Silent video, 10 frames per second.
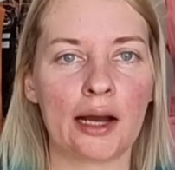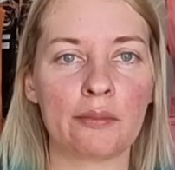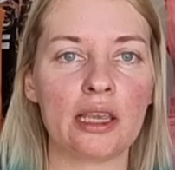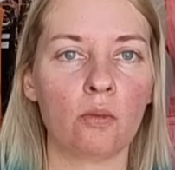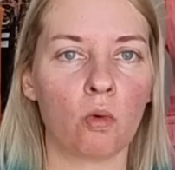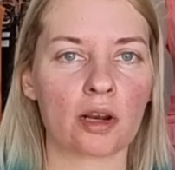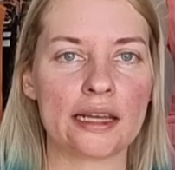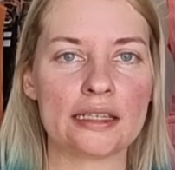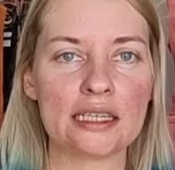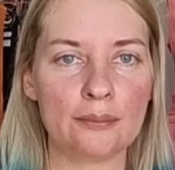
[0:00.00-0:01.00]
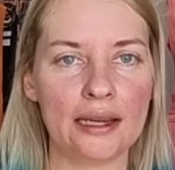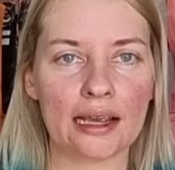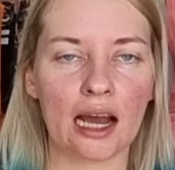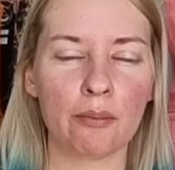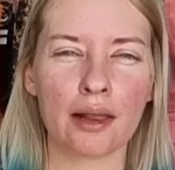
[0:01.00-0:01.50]
in what I did pick
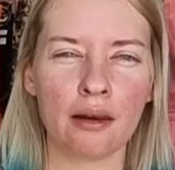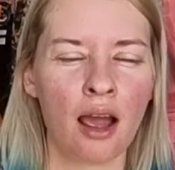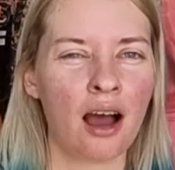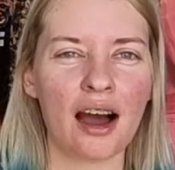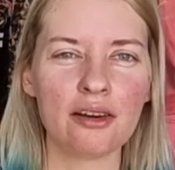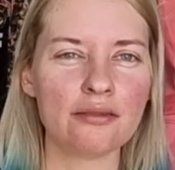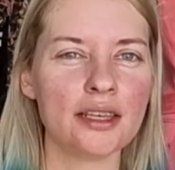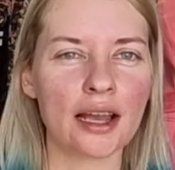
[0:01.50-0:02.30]
up, and I don't think